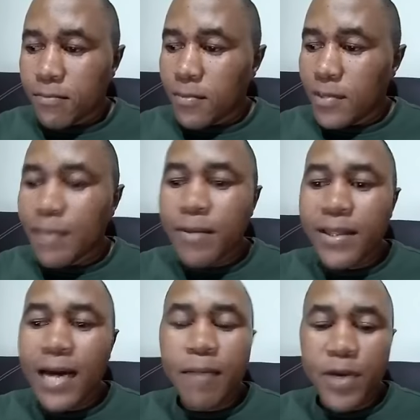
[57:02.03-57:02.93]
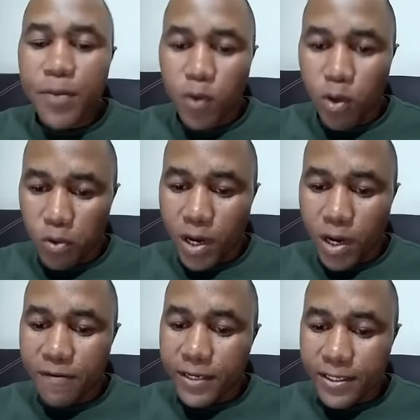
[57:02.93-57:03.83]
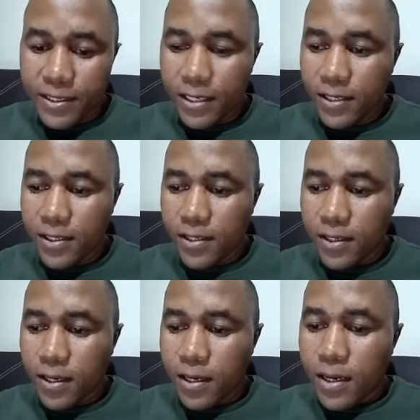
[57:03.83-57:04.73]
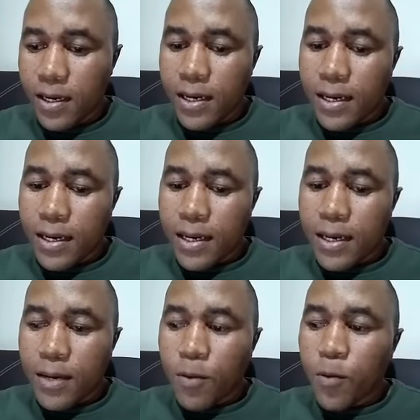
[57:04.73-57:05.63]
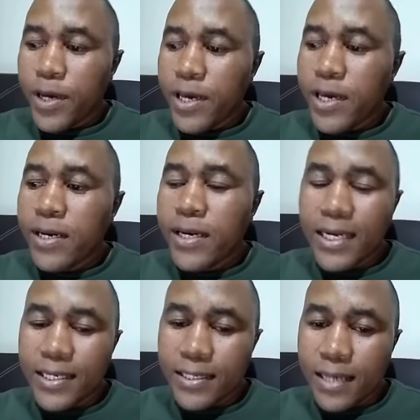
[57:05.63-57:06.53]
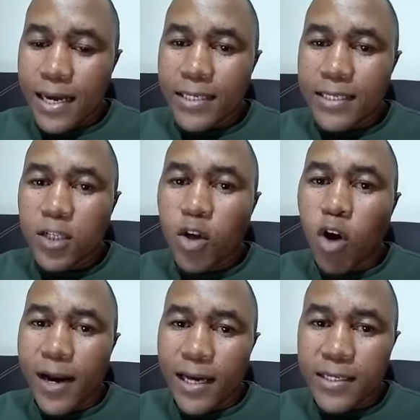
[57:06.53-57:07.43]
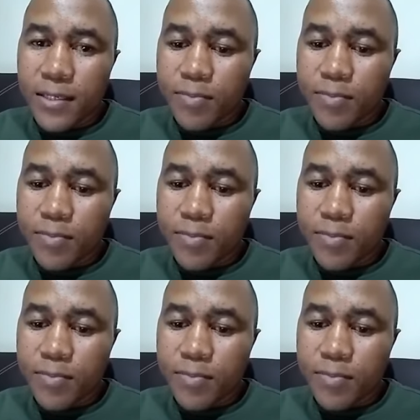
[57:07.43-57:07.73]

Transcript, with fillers: let me thank people who have listened. We need as scholars.